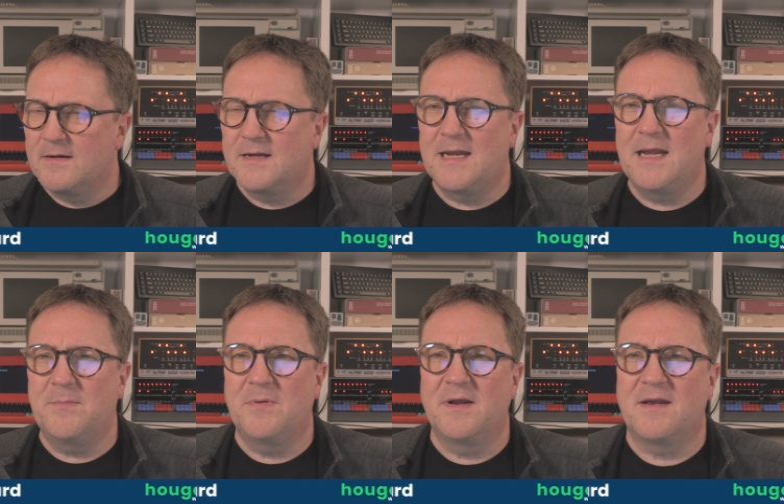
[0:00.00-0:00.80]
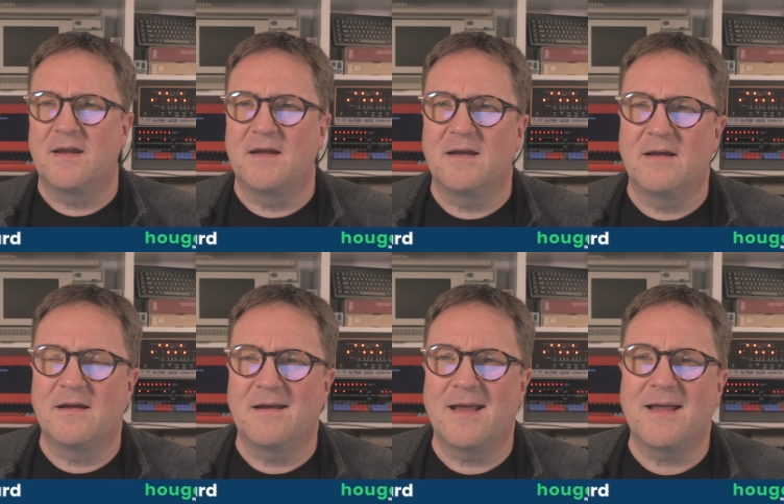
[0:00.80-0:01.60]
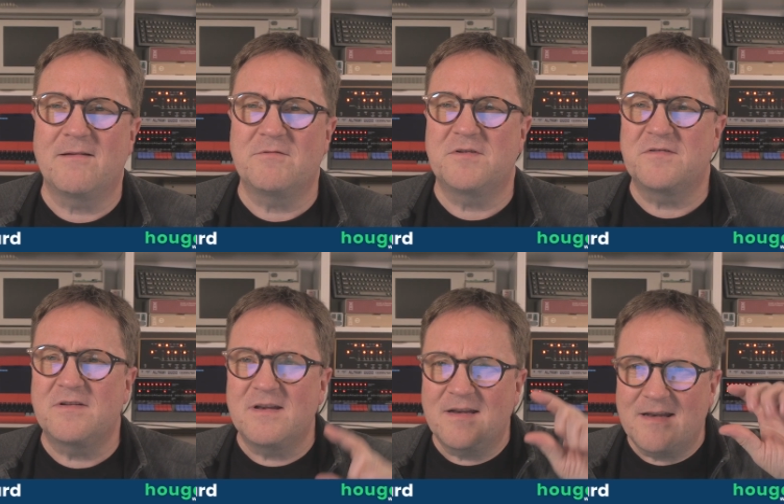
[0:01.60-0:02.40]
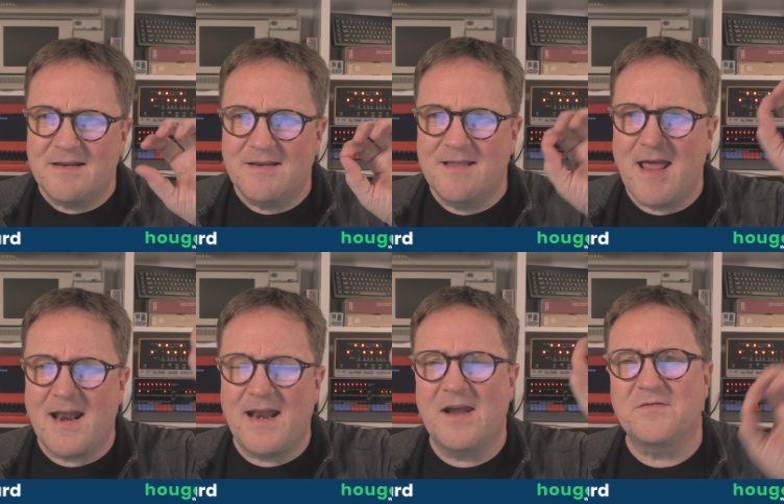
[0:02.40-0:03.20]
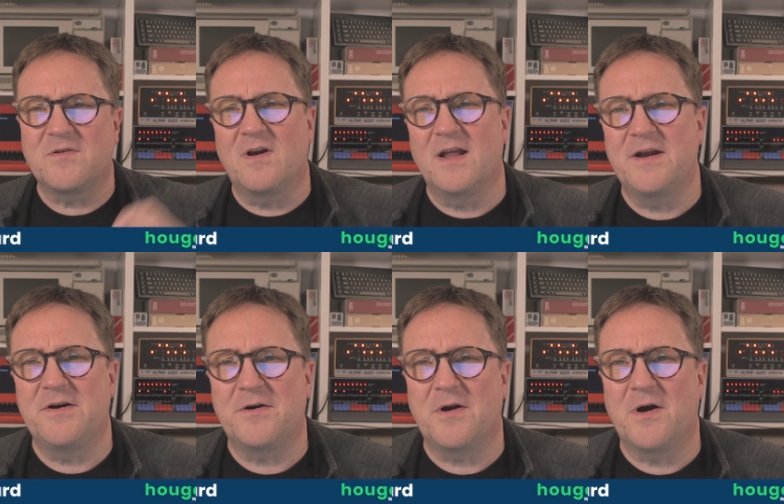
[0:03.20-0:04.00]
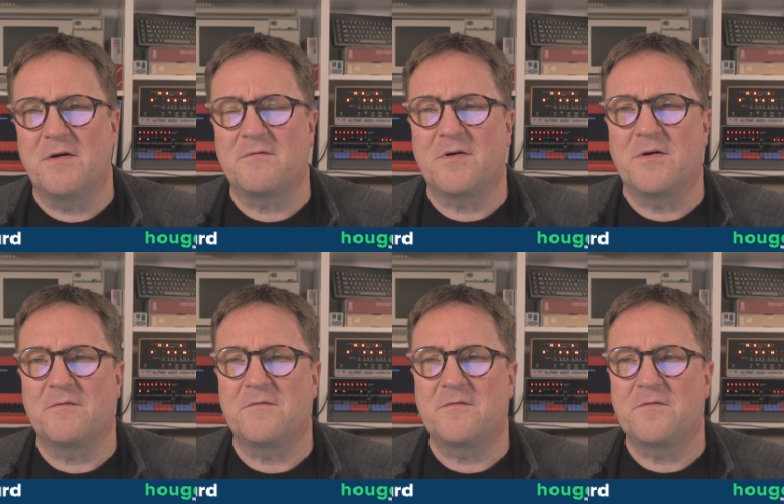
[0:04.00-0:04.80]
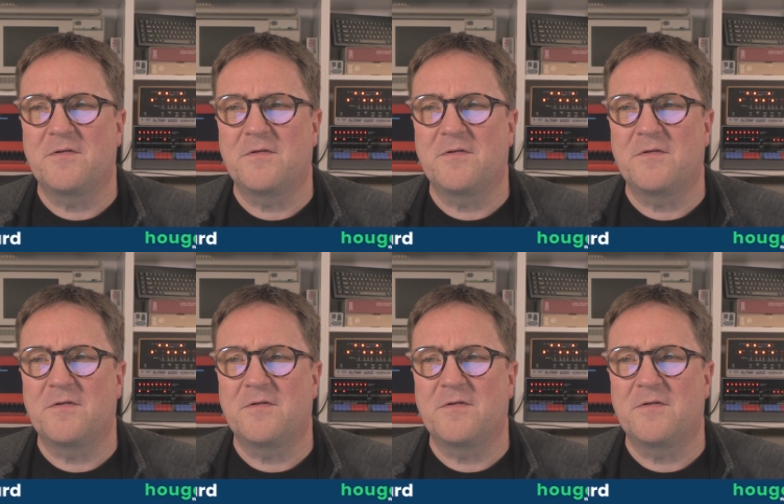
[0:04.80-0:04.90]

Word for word: keep it uh, just that extra layer of of.